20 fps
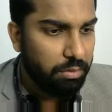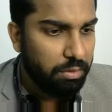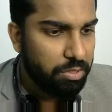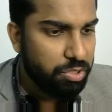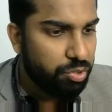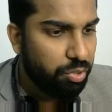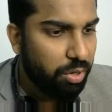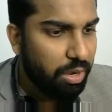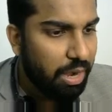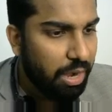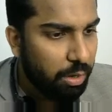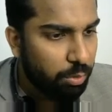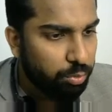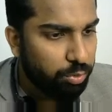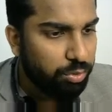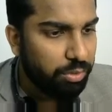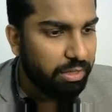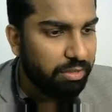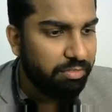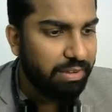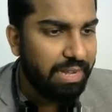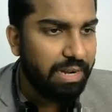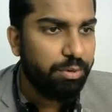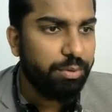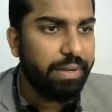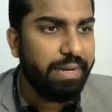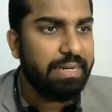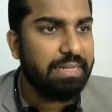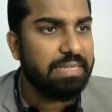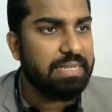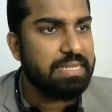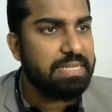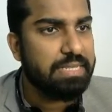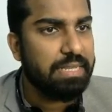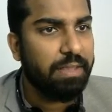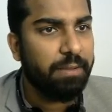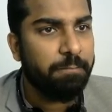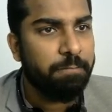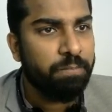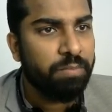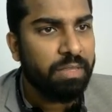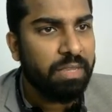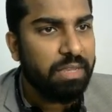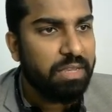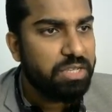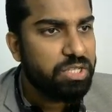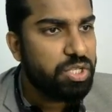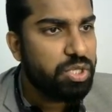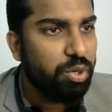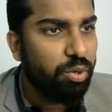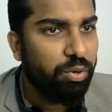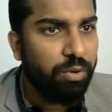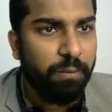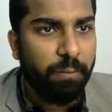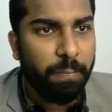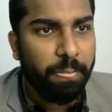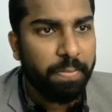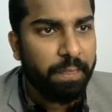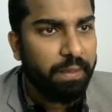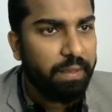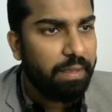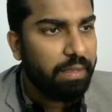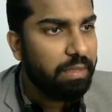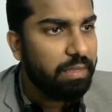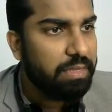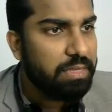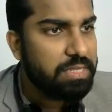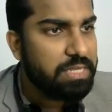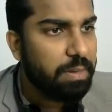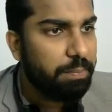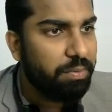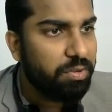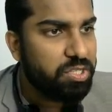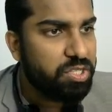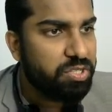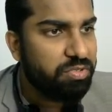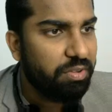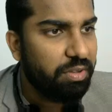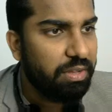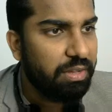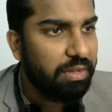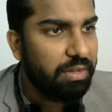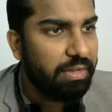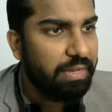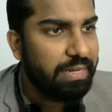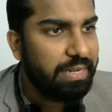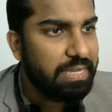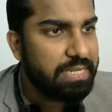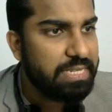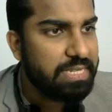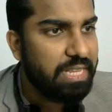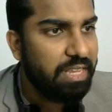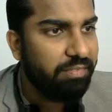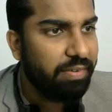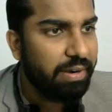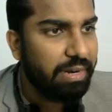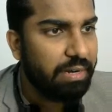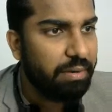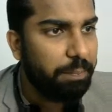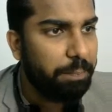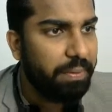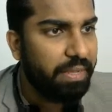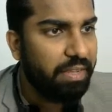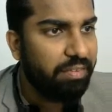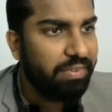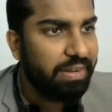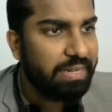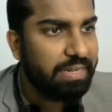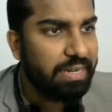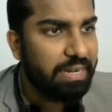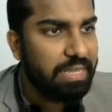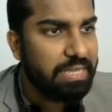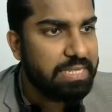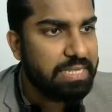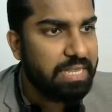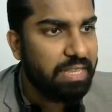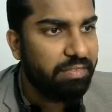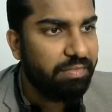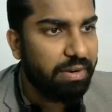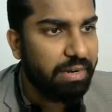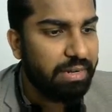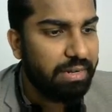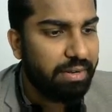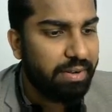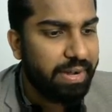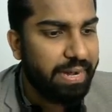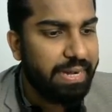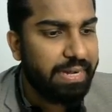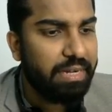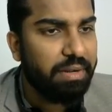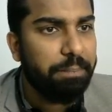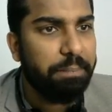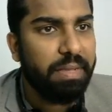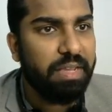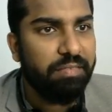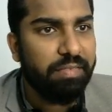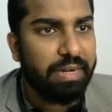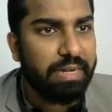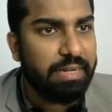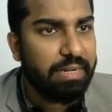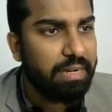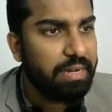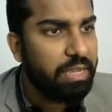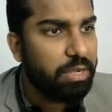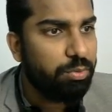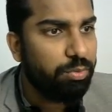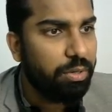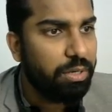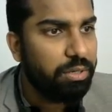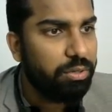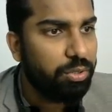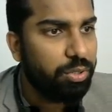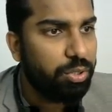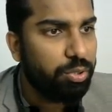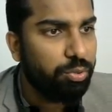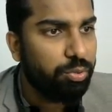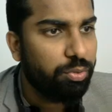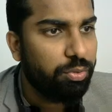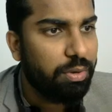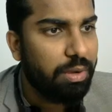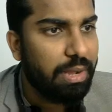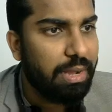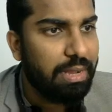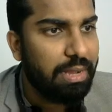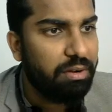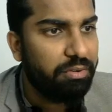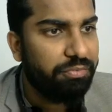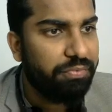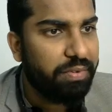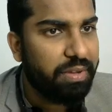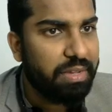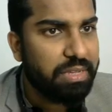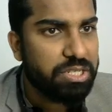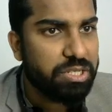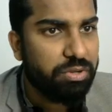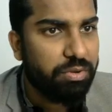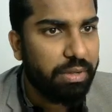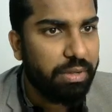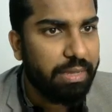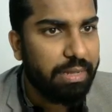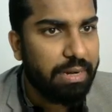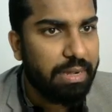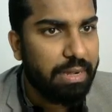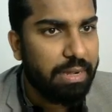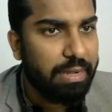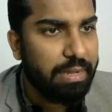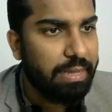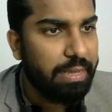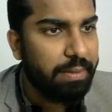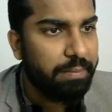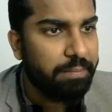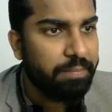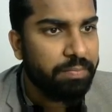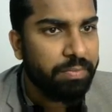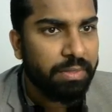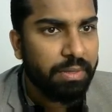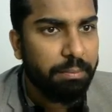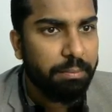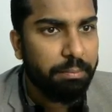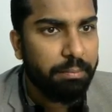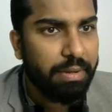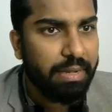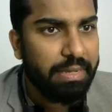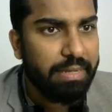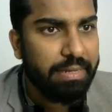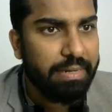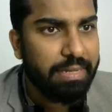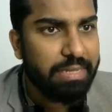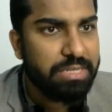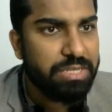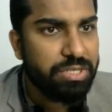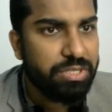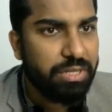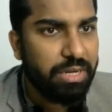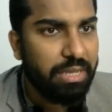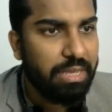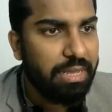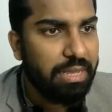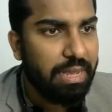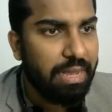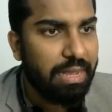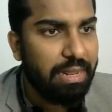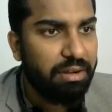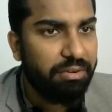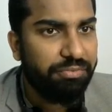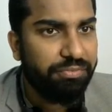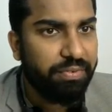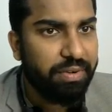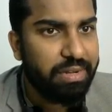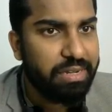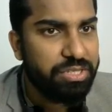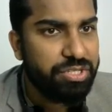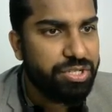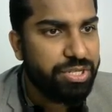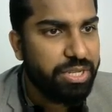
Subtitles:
So how to evaluate this thing? So suppose it is given, p vector is given, right? P vector equal to 2 alpha square I minus 3 alpha